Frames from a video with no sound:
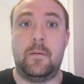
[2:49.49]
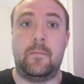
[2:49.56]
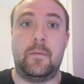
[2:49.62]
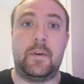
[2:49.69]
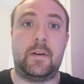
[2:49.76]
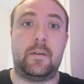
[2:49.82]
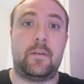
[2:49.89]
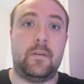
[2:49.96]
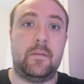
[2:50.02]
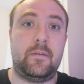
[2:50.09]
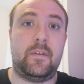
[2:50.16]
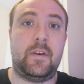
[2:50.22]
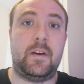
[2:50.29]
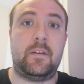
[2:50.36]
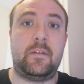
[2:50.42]
when in
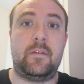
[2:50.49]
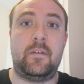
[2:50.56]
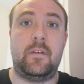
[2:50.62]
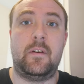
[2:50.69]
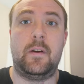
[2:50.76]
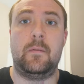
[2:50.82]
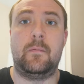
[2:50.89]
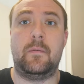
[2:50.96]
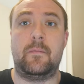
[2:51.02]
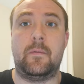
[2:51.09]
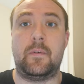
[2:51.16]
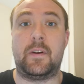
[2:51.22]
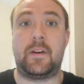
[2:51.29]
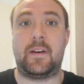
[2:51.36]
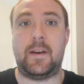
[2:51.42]
context with
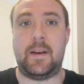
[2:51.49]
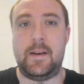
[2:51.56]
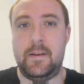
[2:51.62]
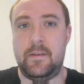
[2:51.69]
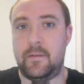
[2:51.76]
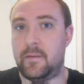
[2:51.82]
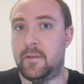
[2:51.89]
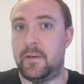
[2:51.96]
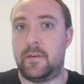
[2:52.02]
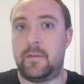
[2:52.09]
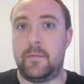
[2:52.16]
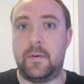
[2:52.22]
what the Canaanites